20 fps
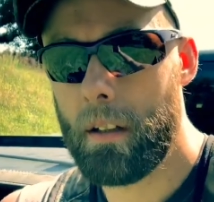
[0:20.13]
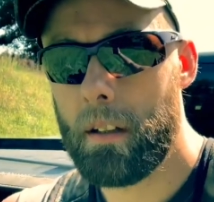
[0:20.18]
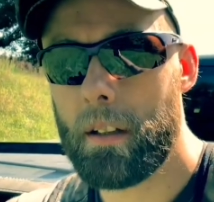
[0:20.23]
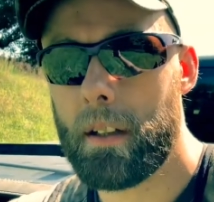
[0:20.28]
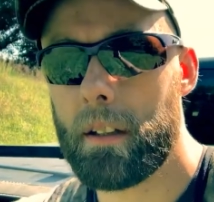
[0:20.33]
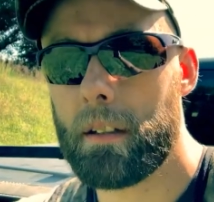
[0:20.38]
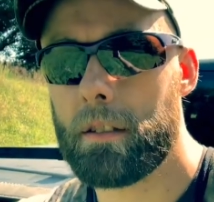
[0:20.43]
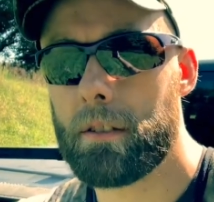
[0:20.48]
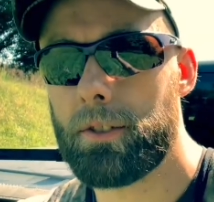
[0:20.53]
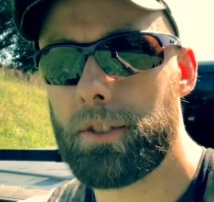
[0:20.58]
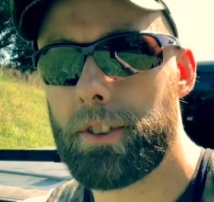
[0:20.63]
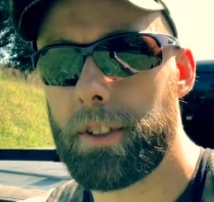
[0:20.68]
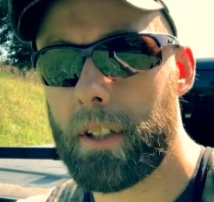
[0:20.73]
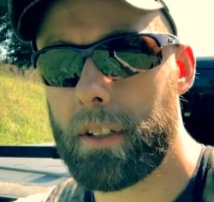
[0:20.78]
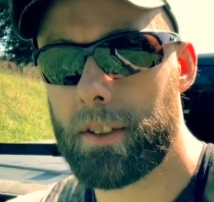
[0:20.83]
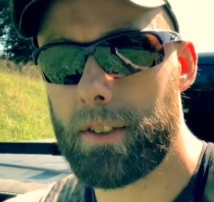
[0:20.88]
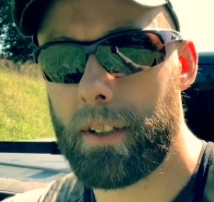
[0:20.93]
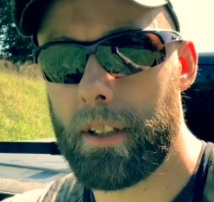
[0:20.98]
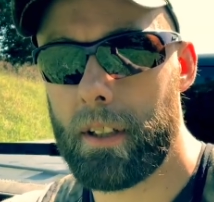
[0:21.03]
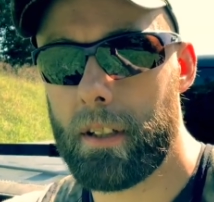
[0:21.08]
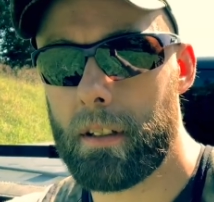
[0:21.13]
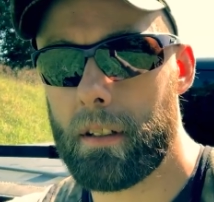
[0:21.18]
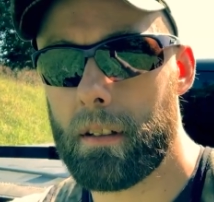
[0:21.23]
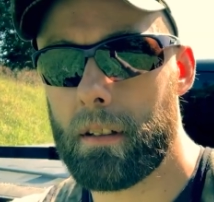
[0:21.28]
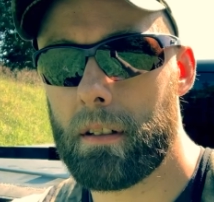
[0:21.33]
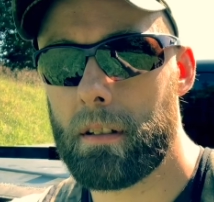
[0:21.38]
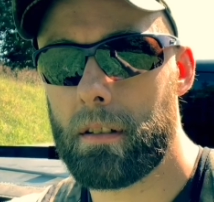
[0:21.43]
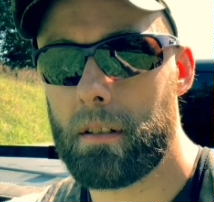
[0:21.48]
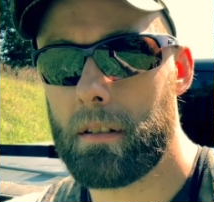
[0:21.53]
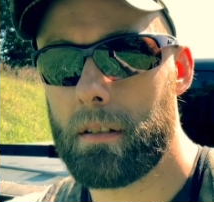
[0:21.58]
Killed 6
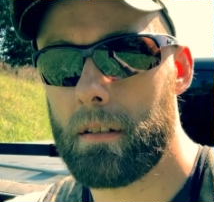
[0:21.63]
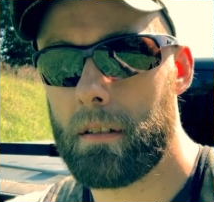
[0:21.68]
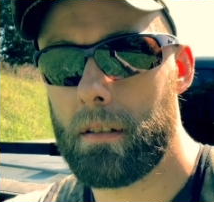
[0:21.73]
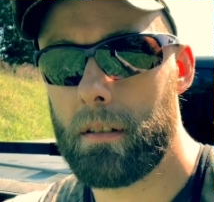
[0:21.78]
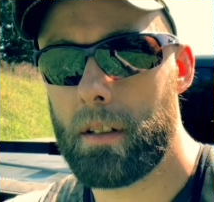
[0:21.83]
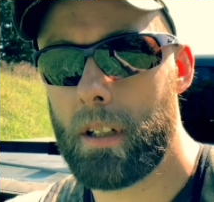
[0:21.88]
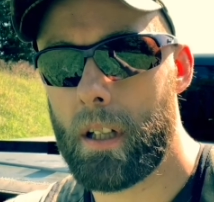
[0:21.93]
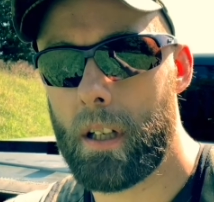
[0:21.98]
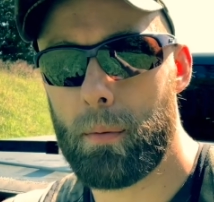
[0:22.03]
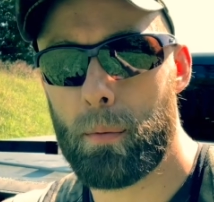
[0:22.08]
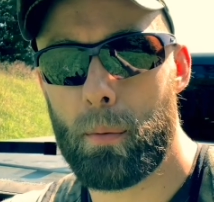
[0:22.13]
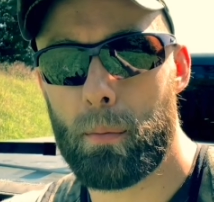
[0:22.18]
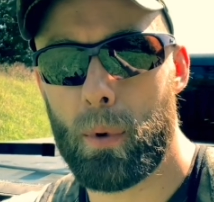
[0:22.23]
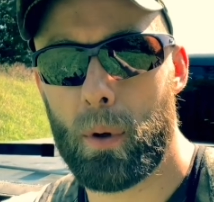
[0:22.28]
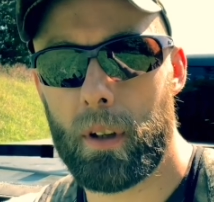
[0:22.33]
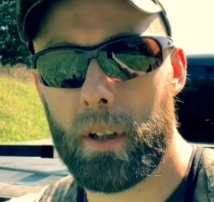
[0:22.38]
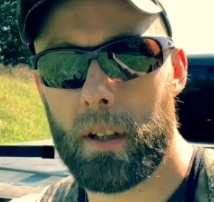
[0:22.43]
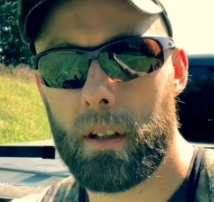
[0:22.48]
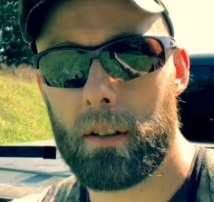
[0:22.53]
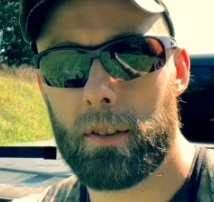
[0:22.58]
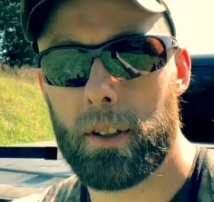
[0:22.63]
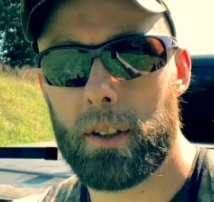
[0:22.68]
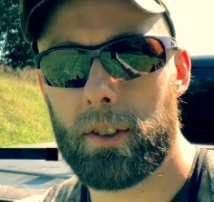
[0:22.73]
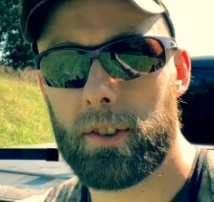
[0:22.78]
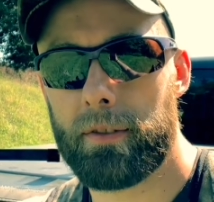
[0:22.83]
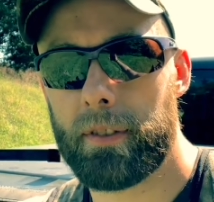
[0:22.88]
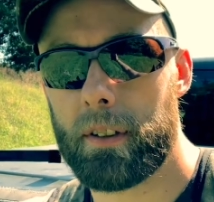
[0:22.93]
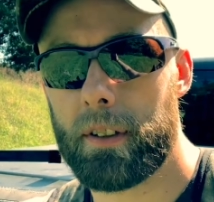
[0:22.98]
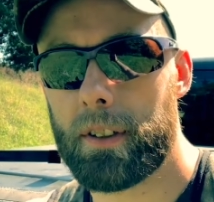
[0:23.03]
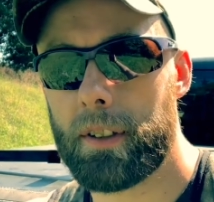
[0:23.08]
deer. My boy killed
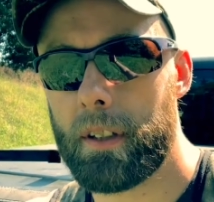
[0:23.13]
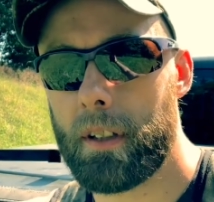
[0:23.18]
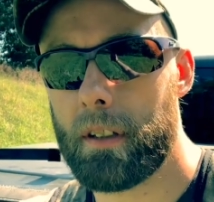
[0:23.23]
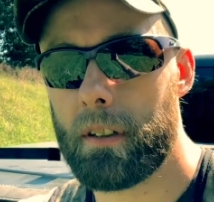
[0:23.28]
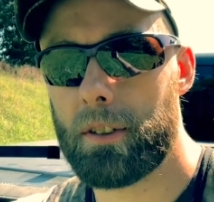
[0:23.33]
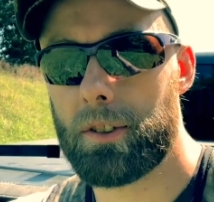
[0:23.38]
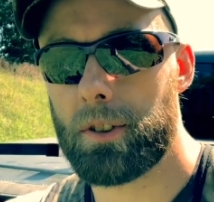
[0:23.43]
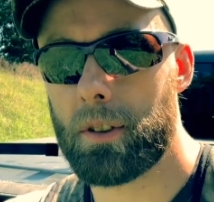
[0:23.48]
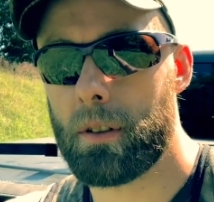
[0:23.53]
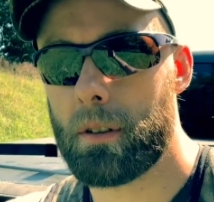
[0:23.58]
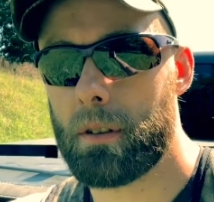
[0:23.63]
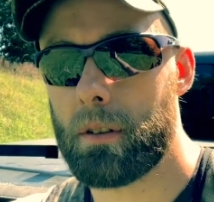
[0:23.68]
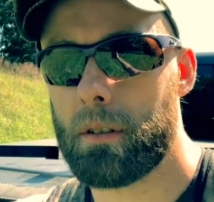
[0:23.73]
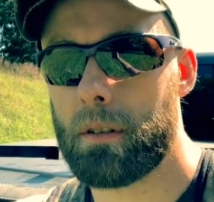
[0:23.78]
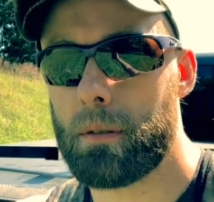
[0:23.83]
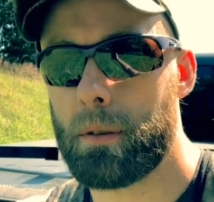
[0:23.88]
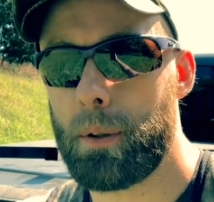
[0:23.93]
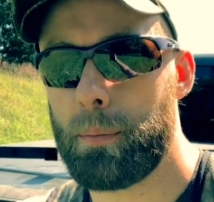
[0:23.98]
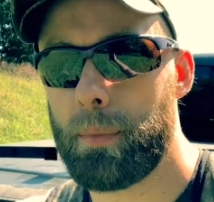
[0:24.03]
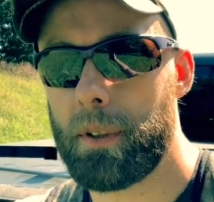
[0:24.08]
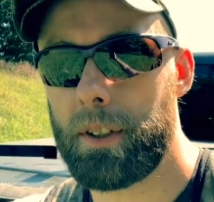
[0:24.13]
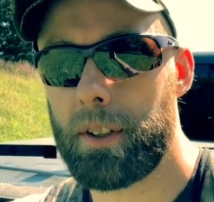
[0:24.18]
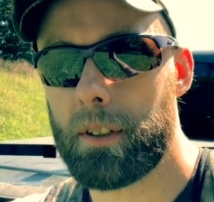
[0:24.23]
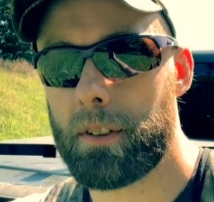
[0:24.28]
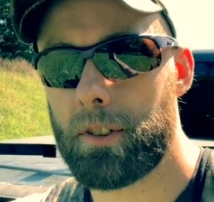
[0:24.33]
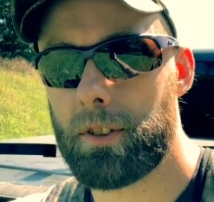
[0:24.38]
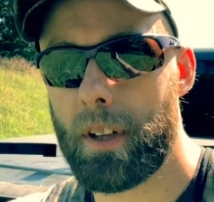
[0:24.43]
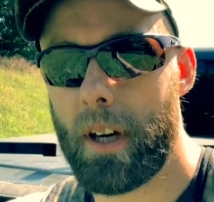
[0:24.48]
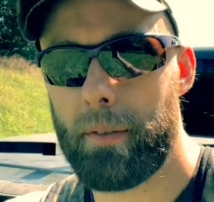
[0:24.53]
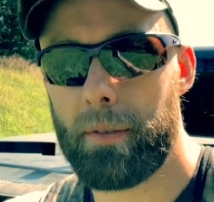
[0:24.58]
his first deer, so we
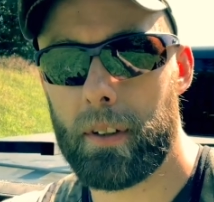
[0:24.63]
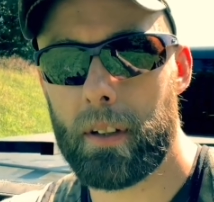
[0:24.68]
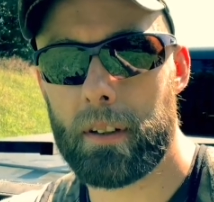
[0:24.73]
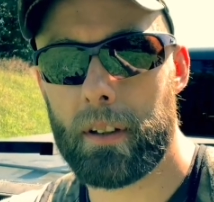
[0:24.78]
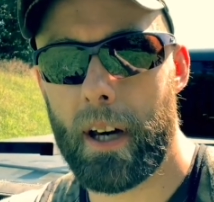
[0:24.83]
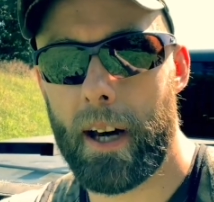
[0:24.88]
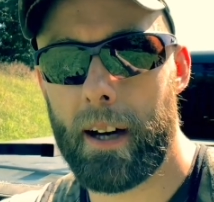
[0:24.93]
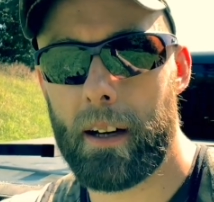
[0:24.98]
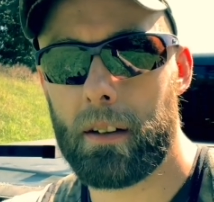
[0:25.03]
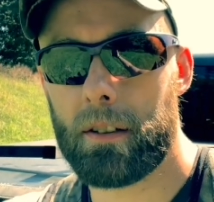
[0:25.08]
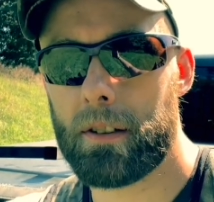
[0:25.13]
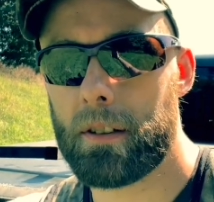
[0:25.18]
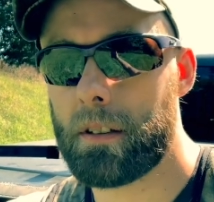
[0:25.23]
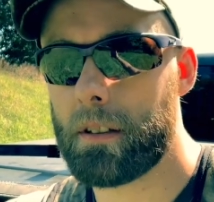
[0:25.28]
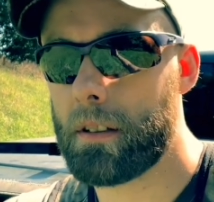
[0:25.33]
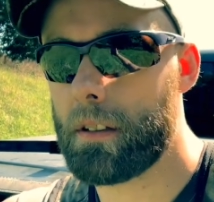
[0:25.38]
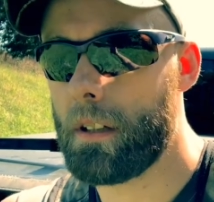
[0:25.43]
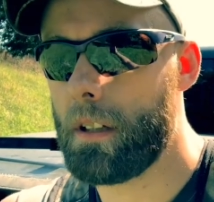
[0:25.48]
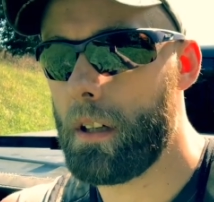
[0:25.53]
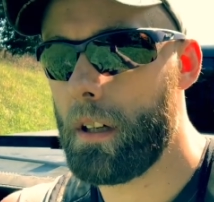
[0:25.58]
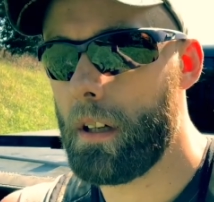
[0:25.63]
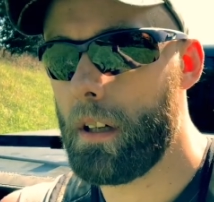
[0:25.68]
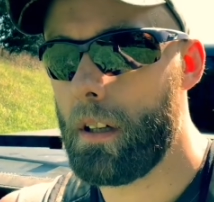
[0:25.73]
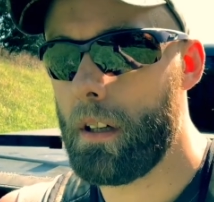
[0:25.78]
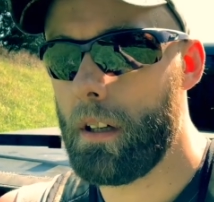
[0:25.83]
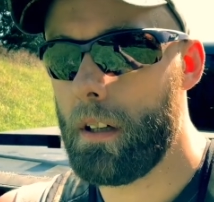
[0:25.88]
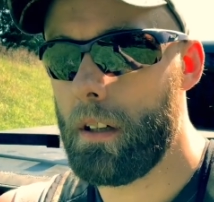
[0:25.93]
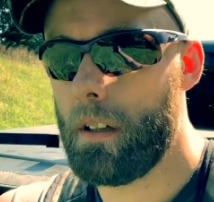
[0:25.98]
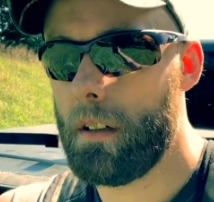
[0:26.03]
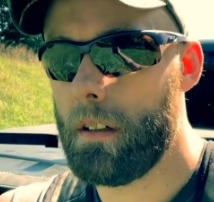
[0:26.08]
butchered 7 at the house.
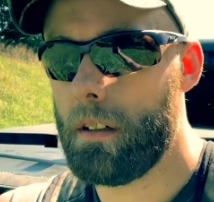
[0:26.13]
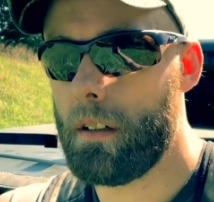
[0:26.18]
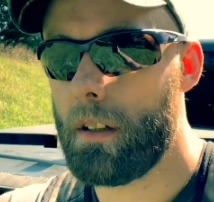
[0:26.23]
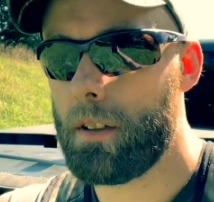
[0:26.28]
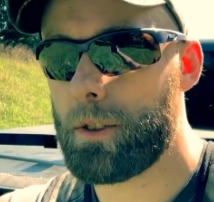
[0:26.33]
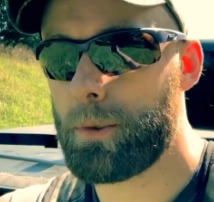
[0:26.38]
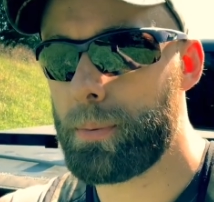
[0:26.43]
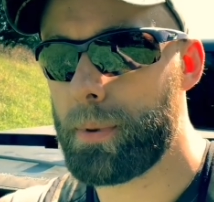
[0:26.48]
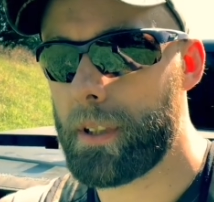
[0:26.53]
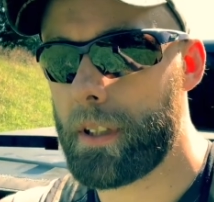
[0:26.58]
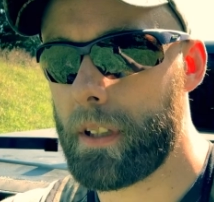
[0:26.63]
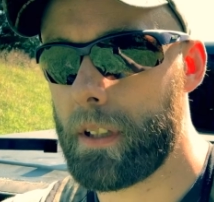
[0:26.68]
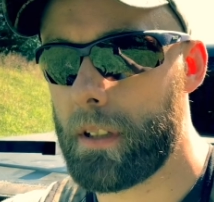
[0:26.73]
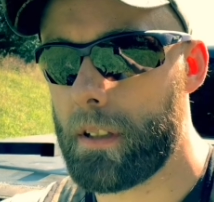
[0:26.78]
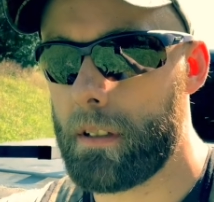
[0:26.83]
That was pretty